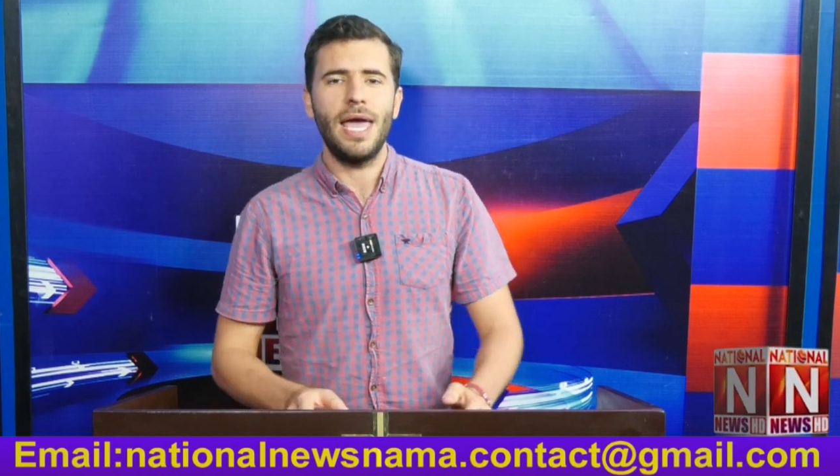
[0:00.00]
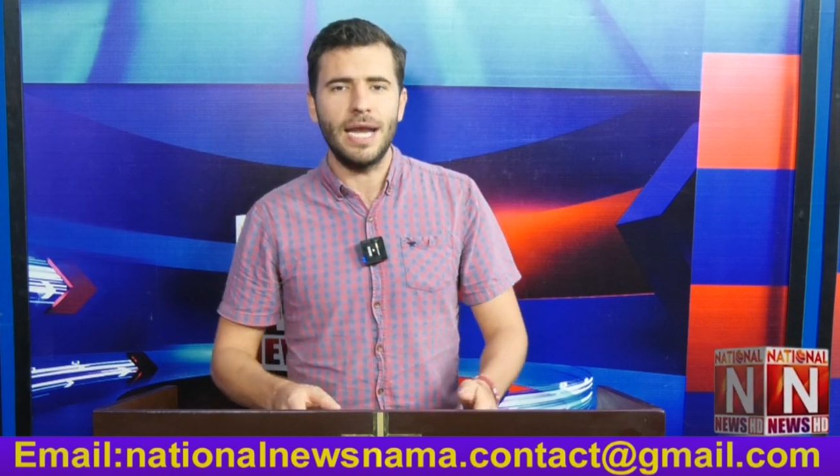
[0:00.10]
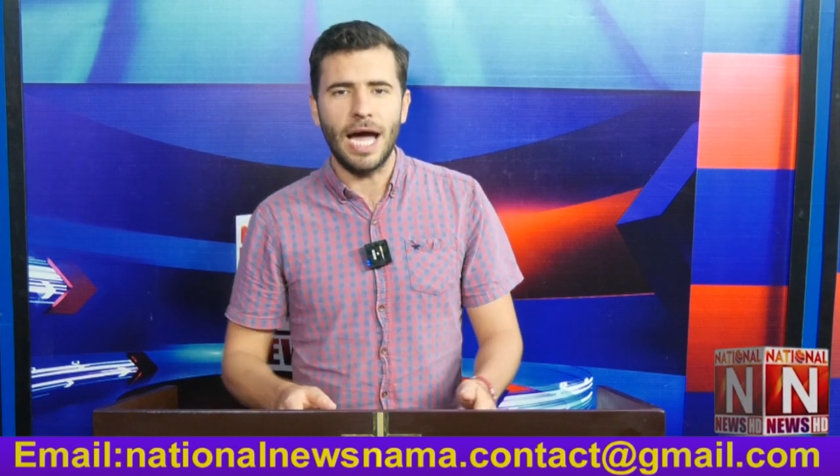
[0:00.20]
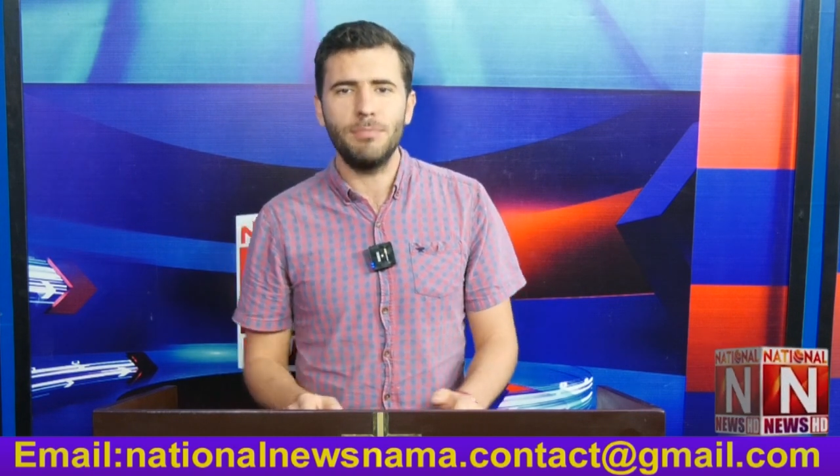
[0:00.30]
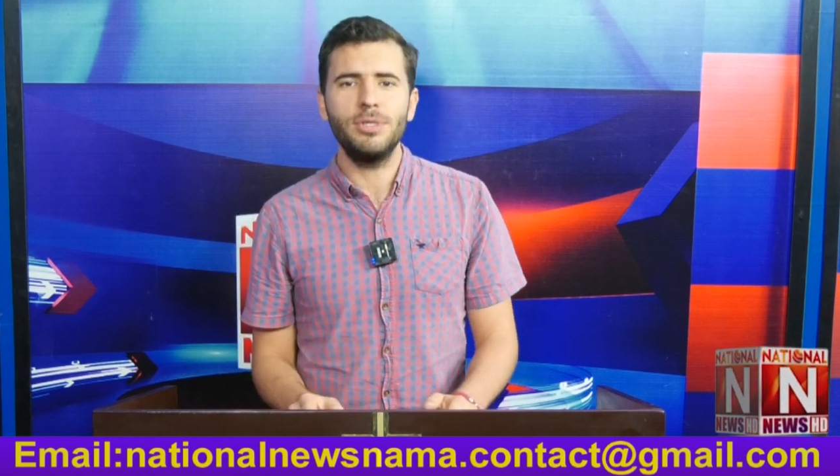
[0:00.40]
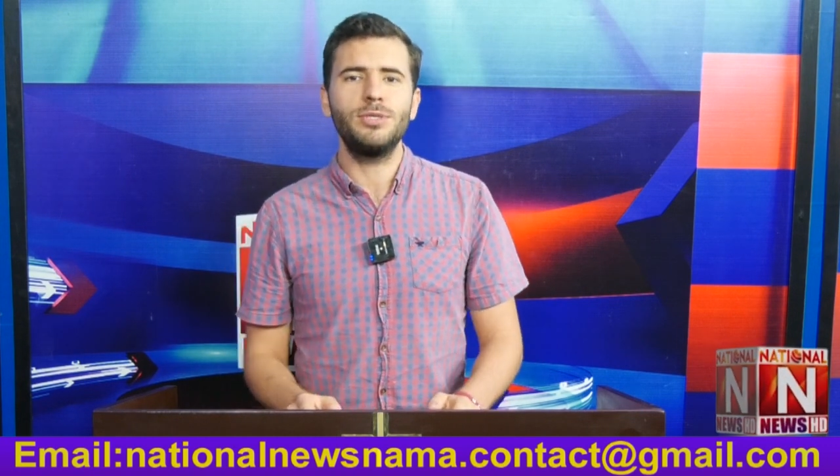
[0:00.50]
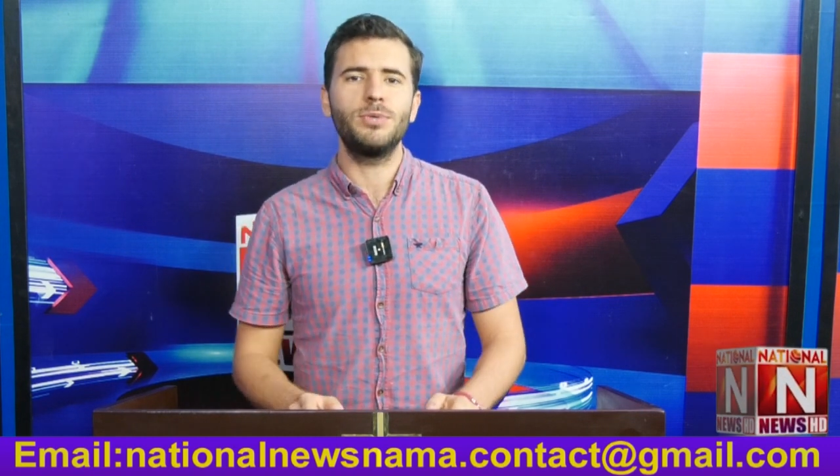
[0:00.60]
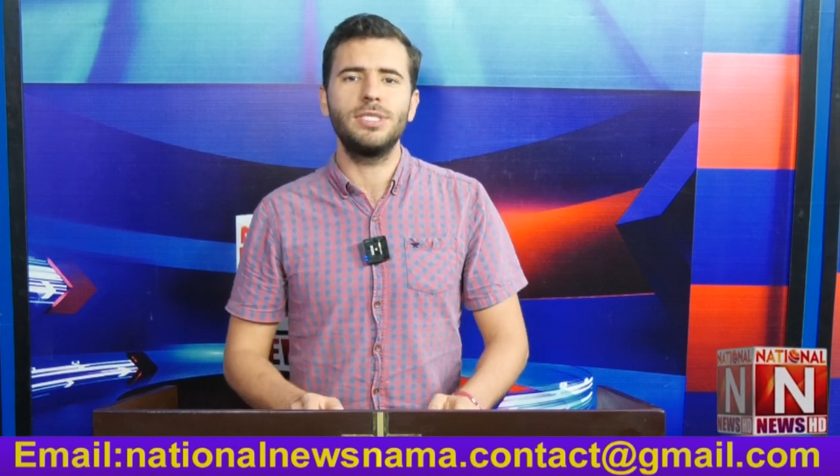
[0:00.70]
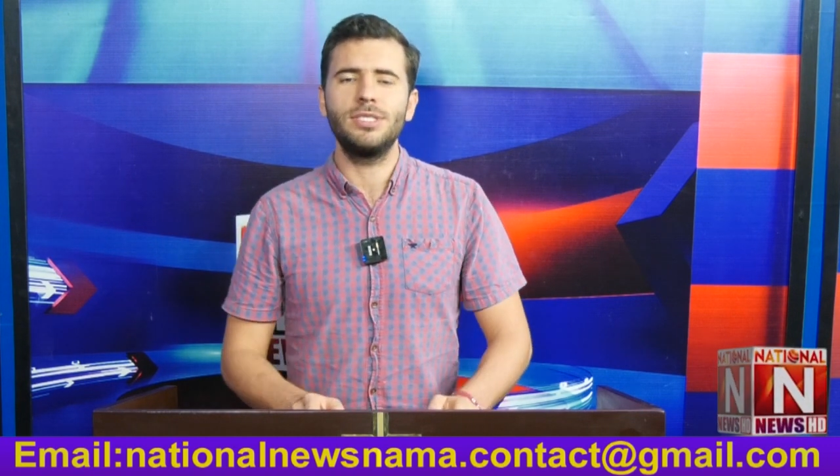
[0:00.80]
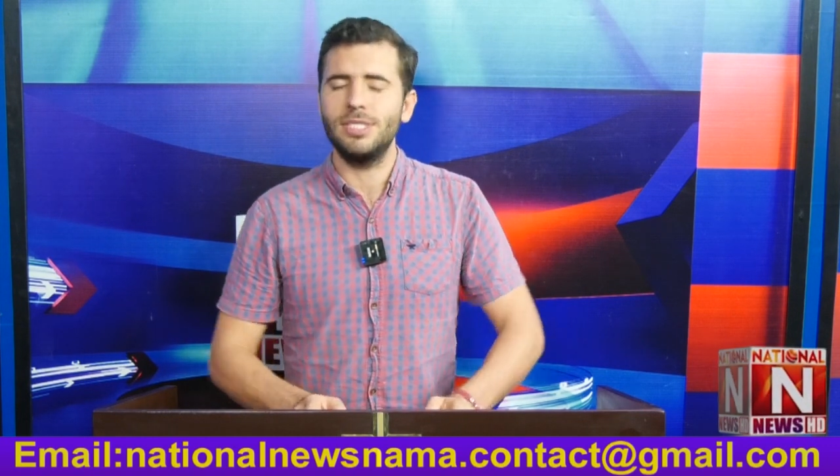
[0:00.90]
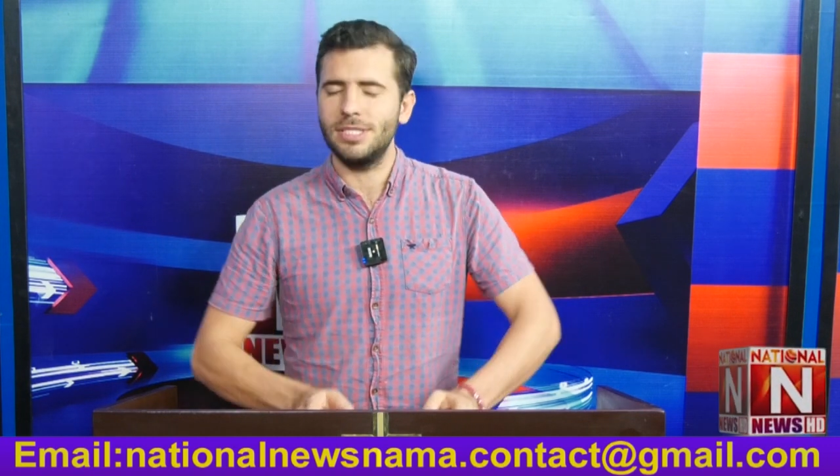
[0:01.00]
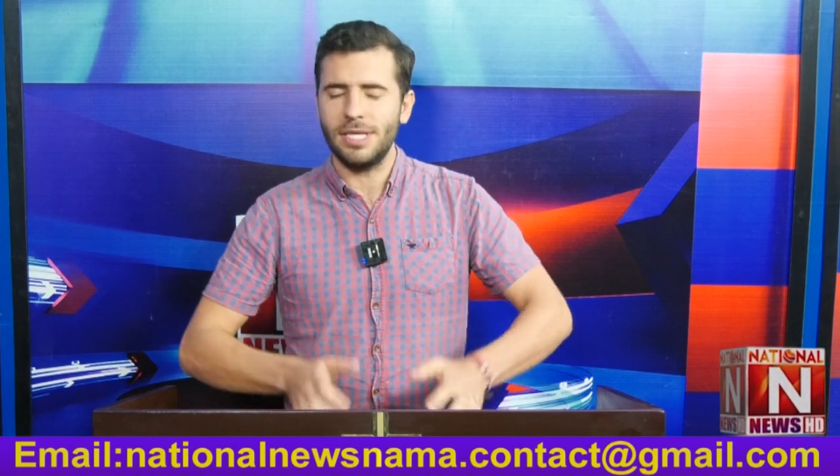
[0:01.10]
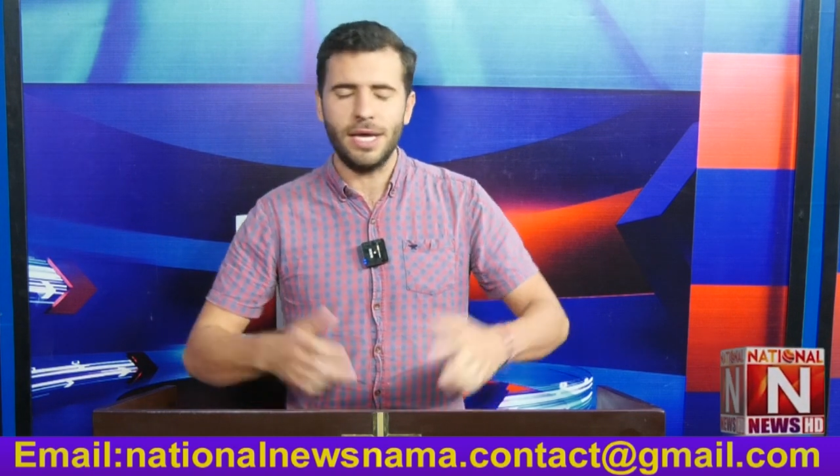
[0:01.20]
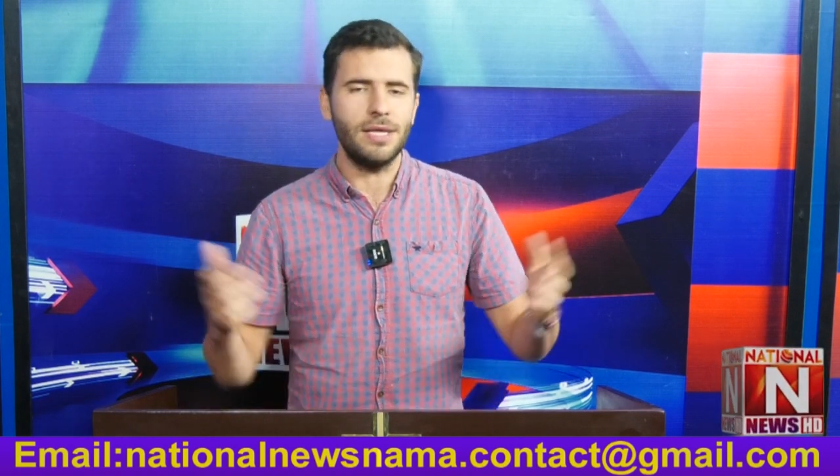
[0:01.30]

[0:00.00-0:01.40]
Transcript: and how much was it just,